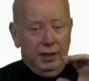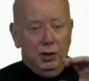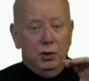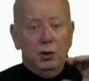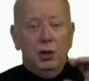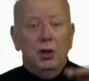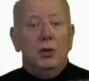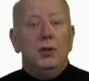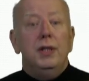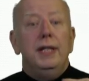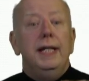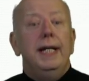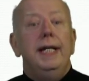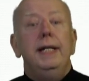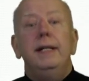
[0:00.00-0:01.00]
and you'll go to
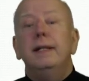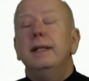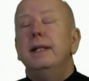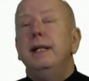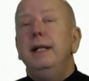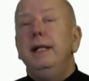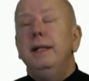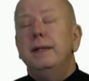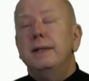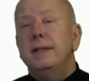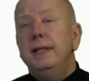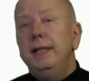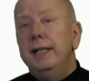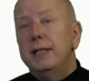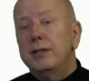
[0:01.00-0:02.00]
the
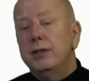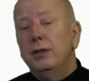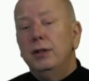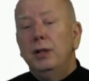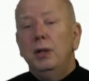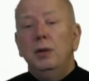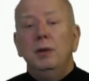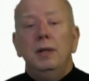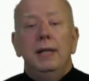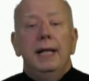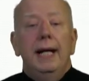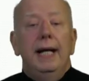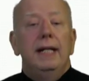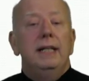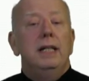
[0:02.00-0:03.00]
ALC SLO
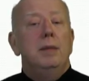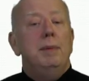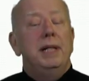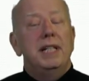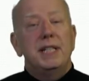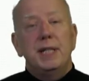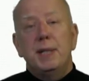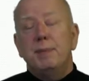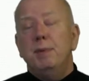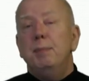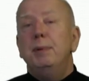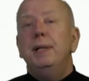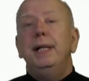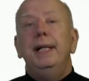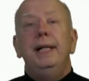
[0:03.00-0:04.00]
Academic
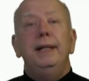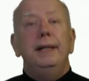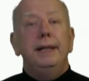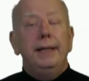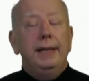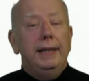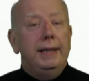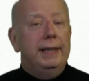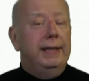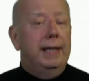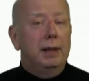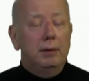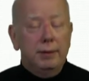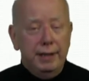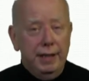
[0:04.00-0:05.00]
Assessment Plan link, and
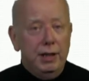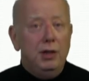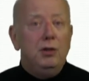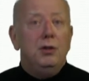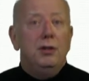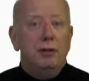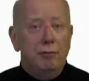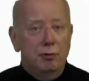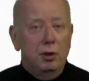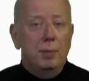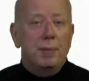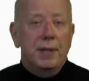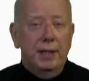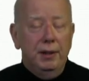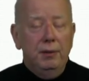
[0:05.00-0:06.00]
that will take you to the
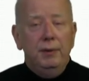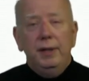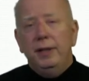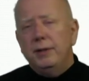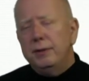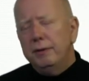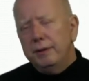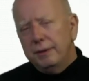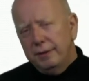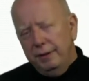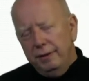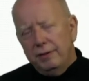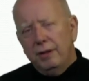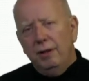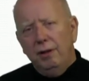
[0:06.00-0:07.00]
forms that you need. So
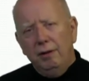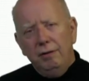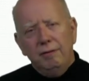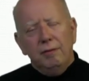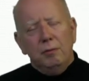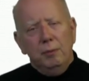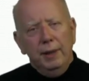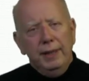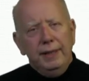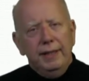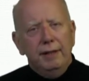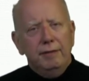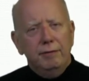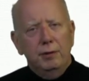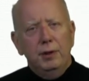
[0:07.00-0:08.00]
it's all right
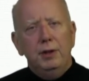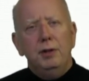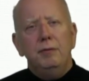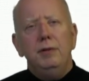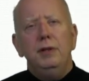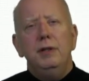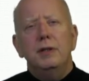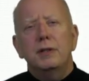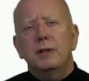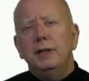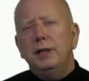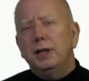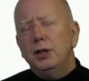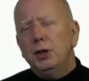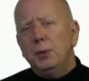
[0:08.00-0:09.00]
there for you if you
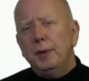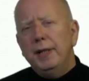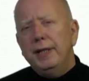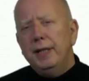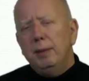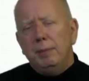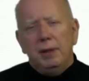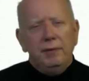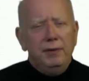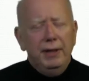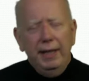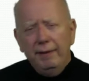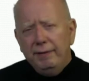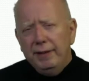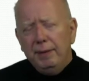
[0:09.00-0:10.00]
just click on the right thing. But if
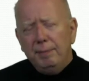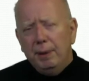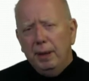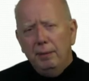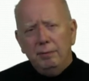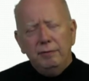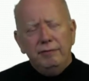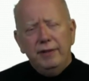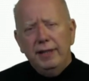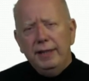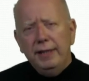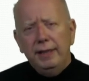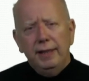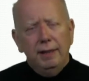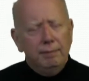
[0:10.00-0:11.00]
you have any problem
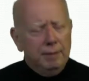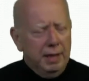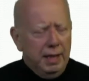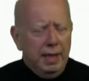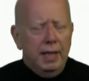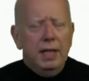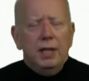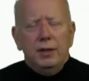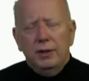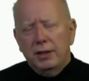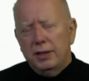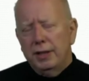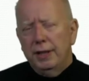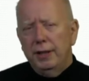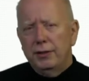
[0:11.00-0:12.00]
finding that,
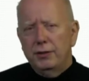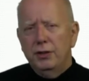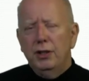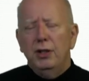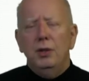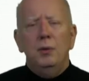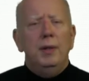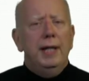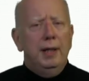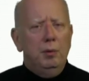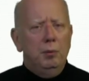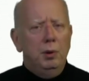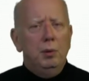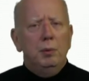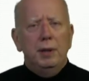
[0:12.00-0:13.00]
just let us know
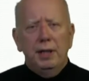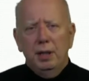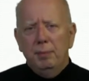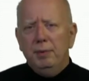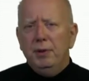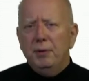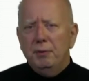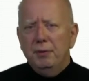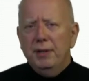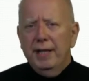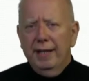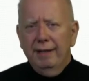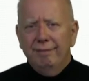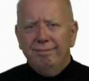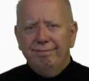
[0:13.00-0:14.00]
and we will help you through
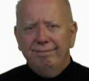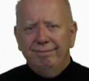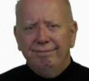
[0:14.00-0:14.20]
that.